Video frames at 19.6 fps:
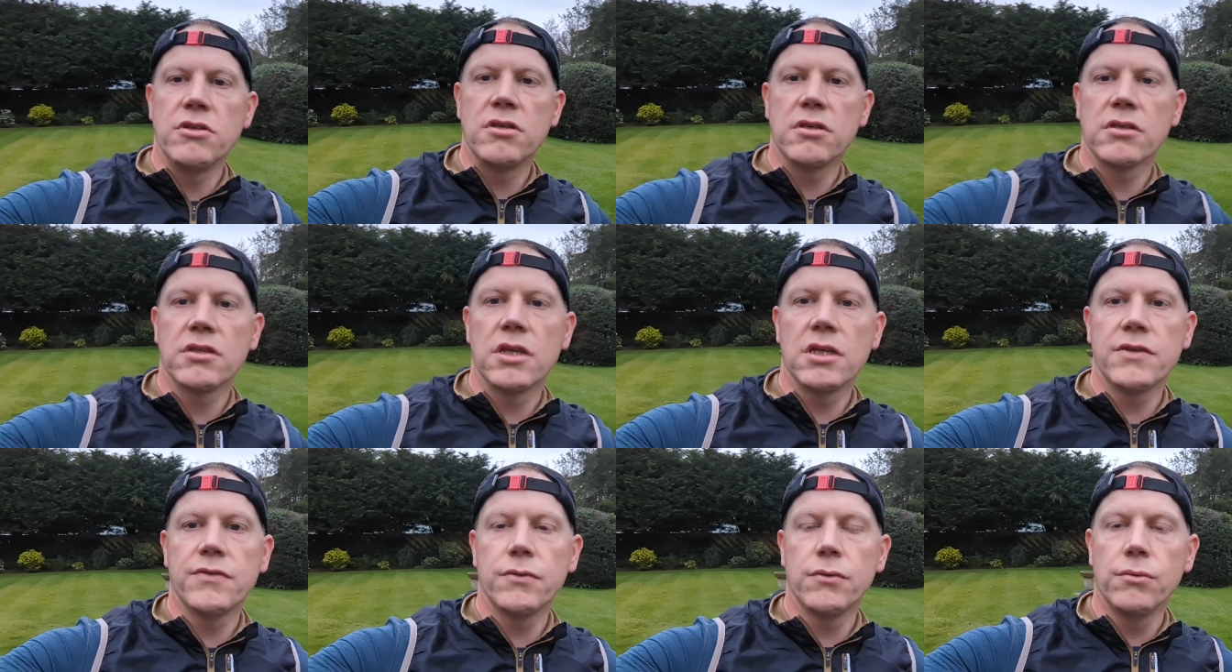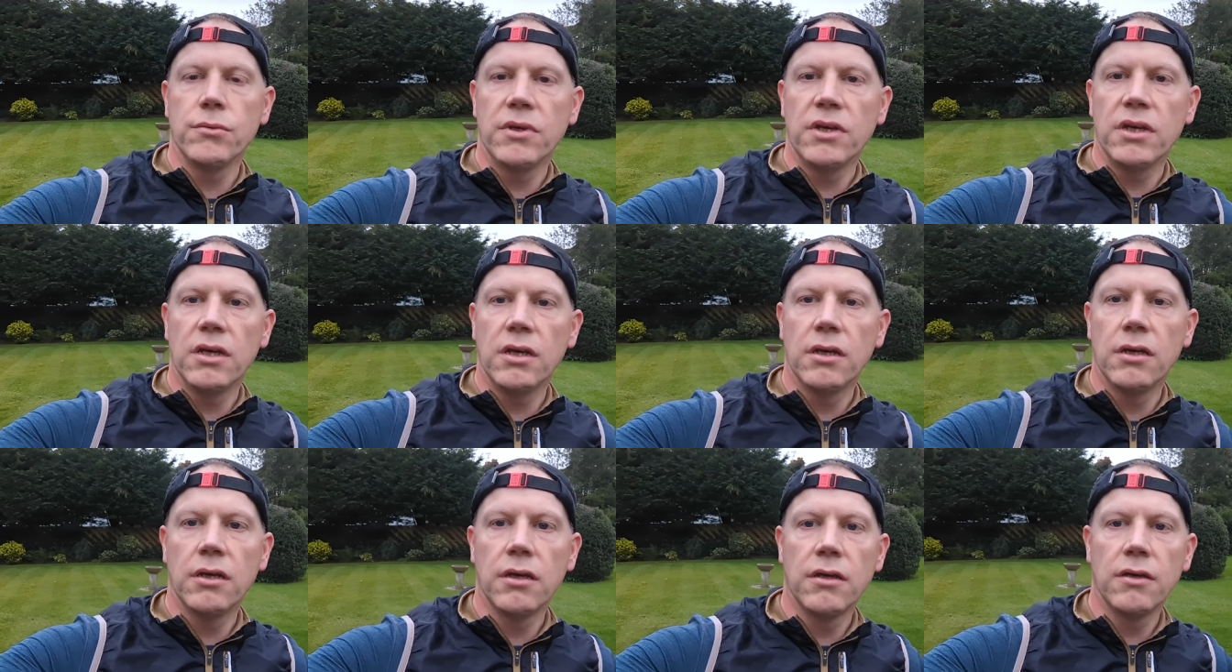successful uh,
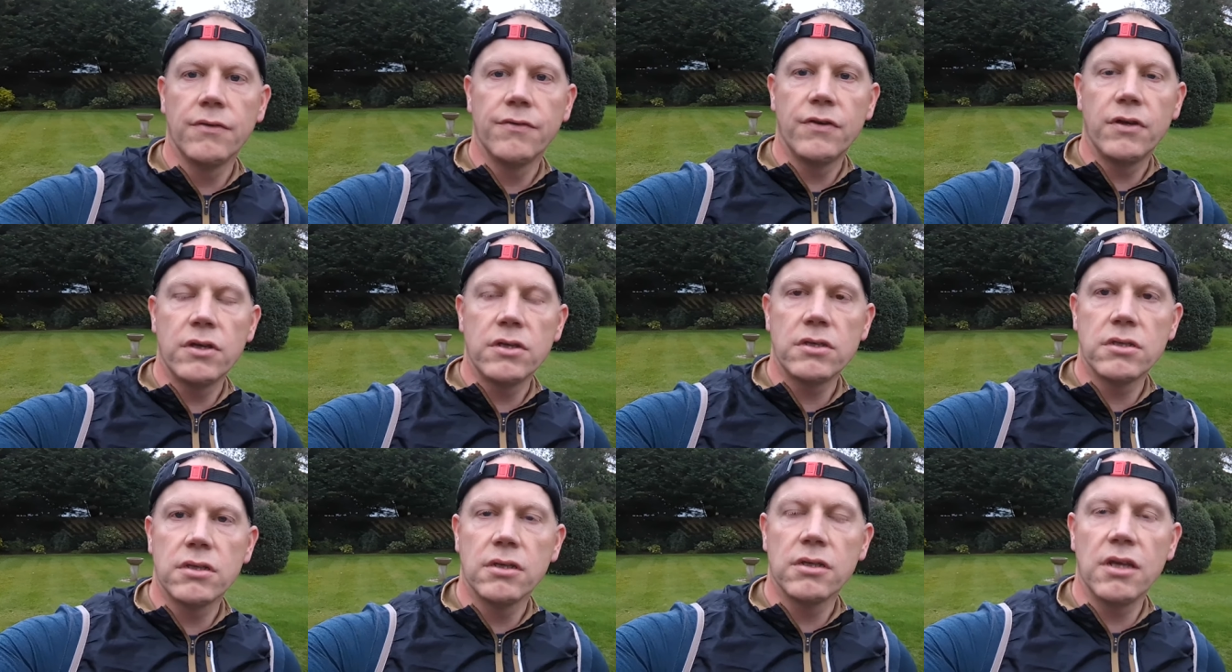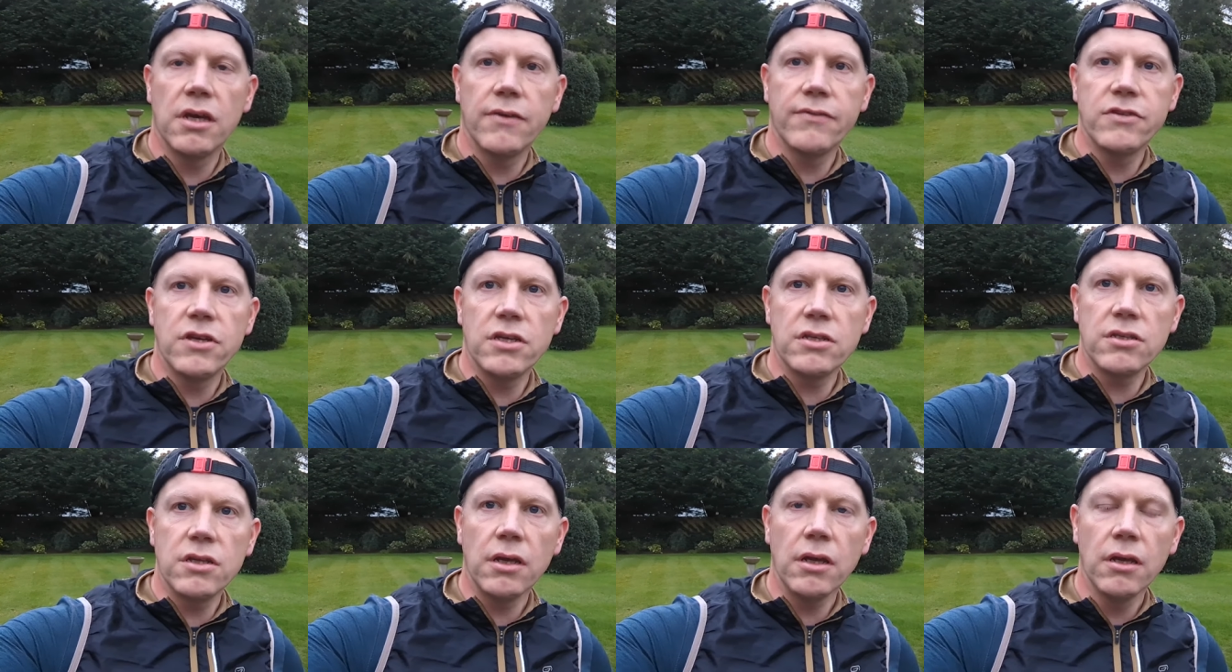first day of
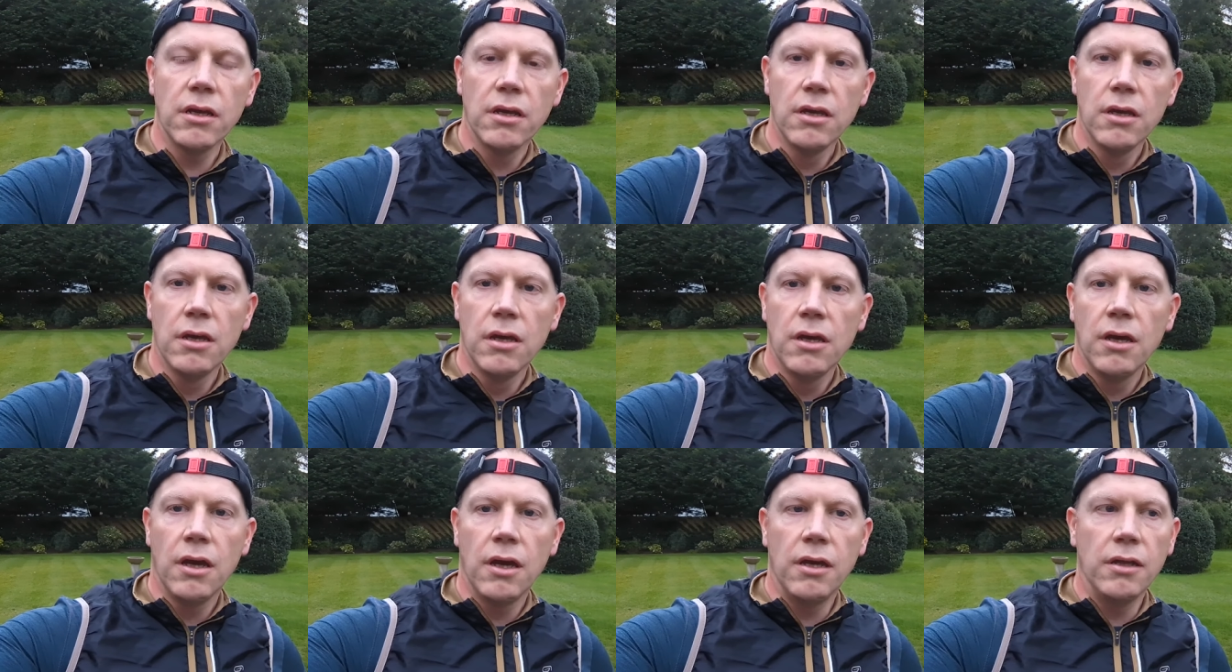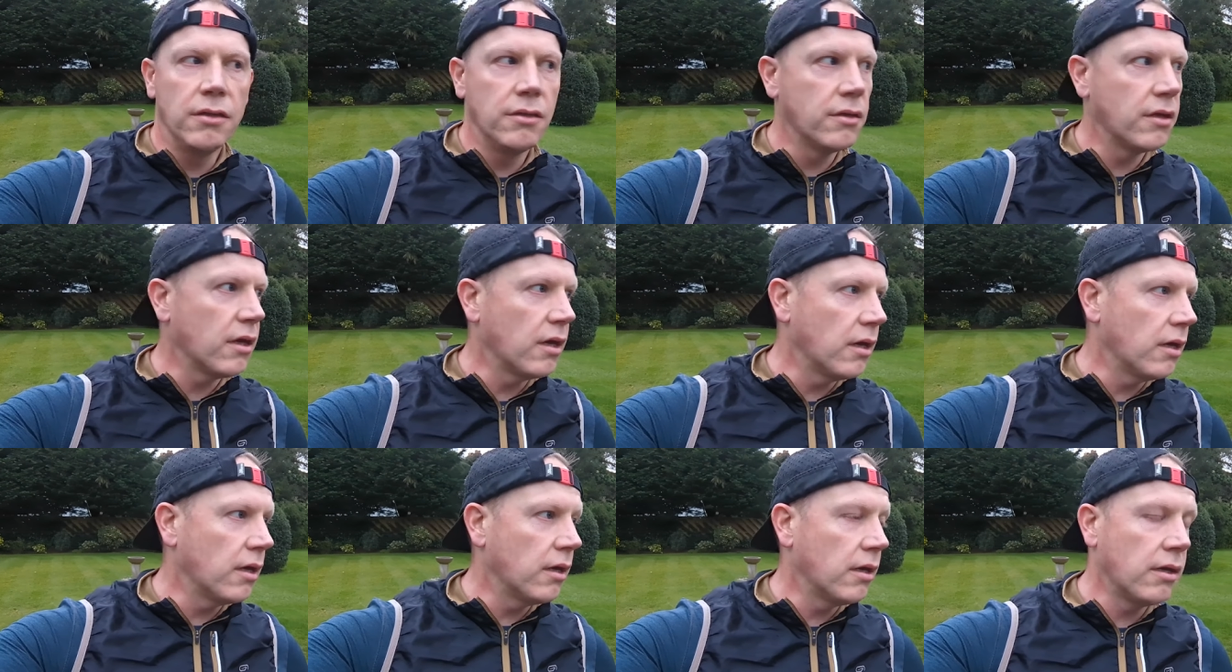testing, and
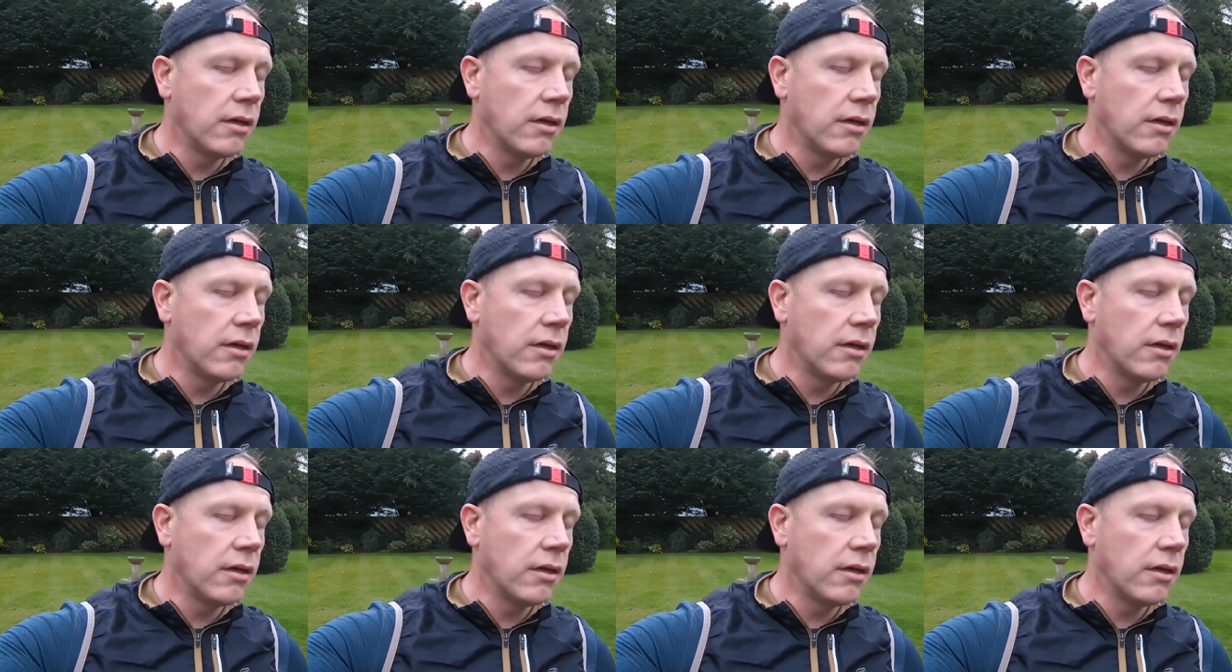uh,